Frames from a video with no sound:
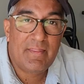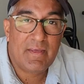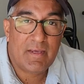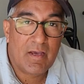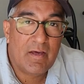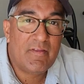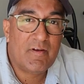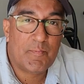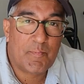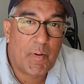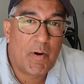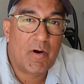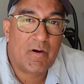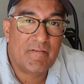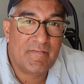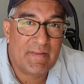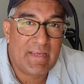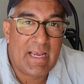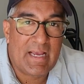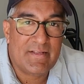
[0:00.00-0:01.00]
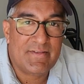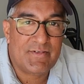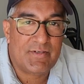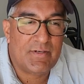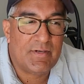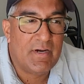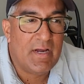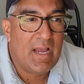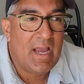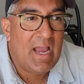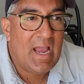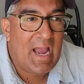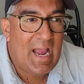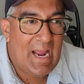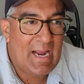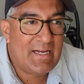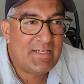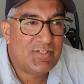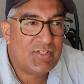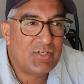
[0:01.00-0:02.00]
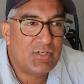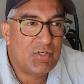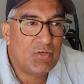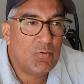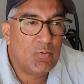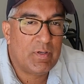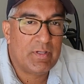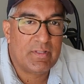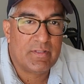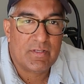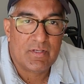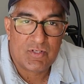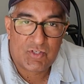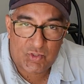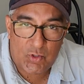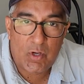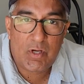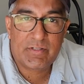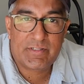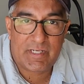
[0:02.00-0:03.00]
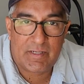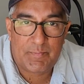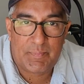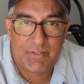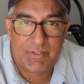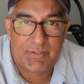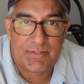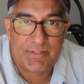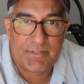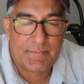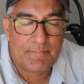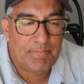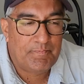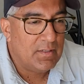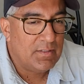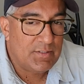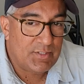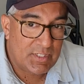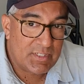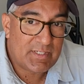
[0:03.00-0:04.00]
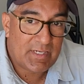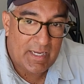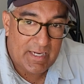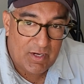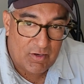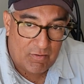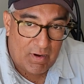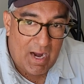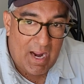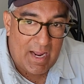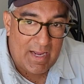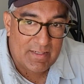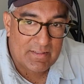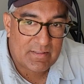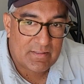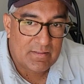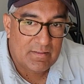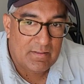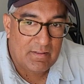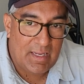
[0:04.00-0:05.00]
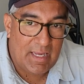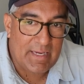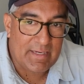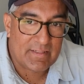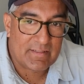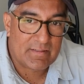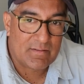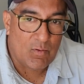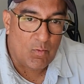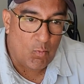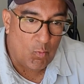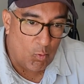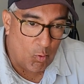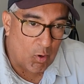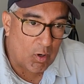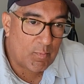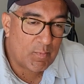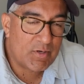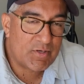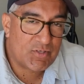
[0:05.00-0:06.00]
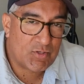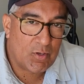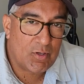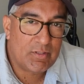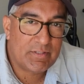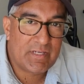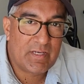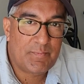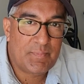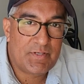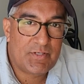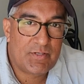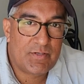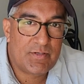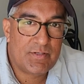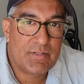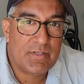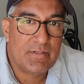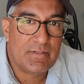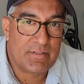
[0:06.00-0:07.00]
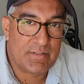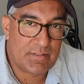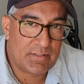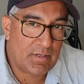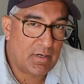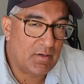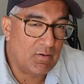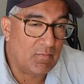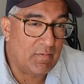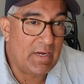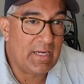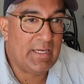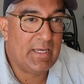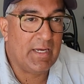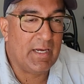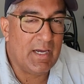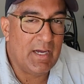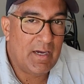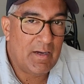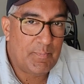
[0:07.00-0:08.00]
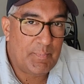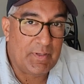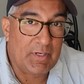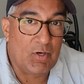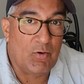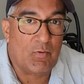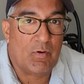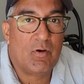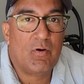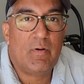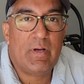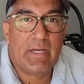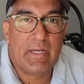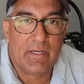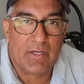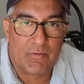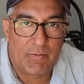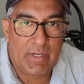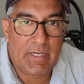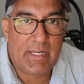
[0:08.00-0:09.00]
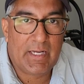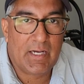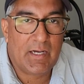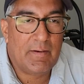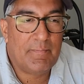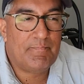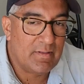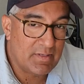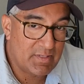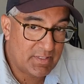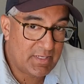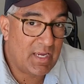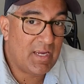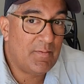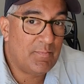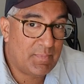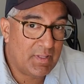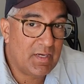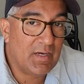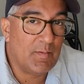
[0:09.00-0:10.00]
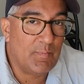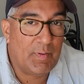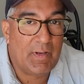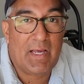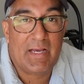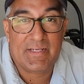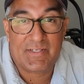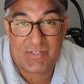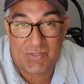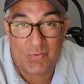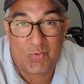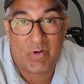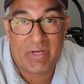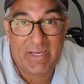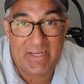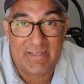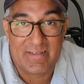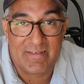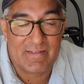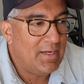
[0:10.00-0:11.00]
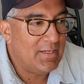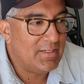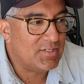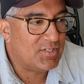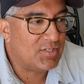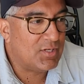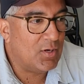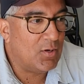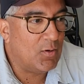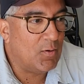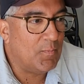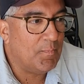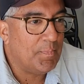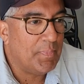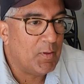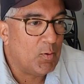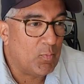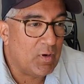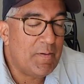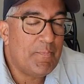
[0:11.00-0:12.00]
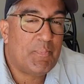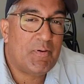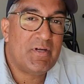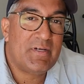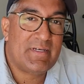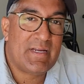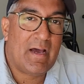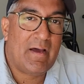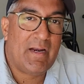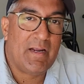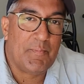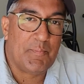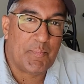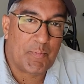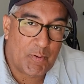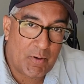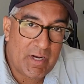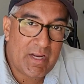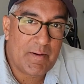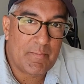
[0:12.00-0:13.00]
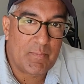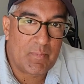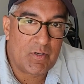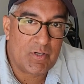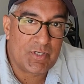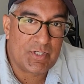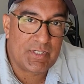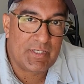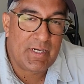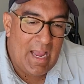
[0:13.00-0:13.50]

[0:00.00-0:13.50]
the other part of the answer has to do with soil temperatures. Just like grass likes warmer soil temperatures to start waking up and growing and greening up, the same thing applies to weeds. And so we put down a pre-emergent